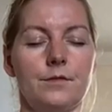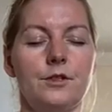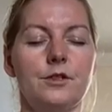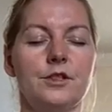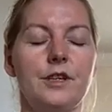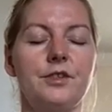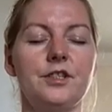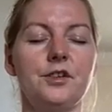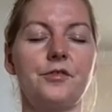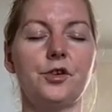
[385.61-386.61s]
Just give
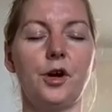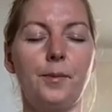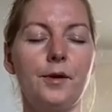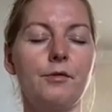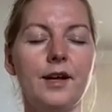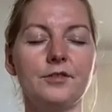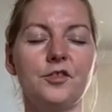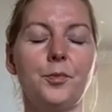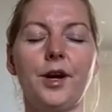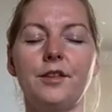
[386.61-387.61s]
yourself a couple of rounds
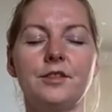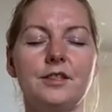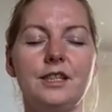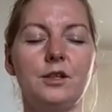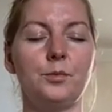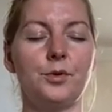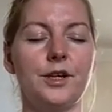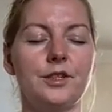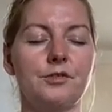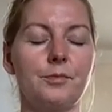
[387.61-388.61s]
of breath to
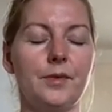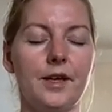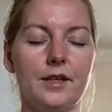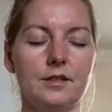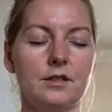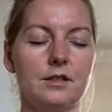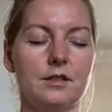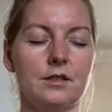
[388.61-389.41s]
decompress from that.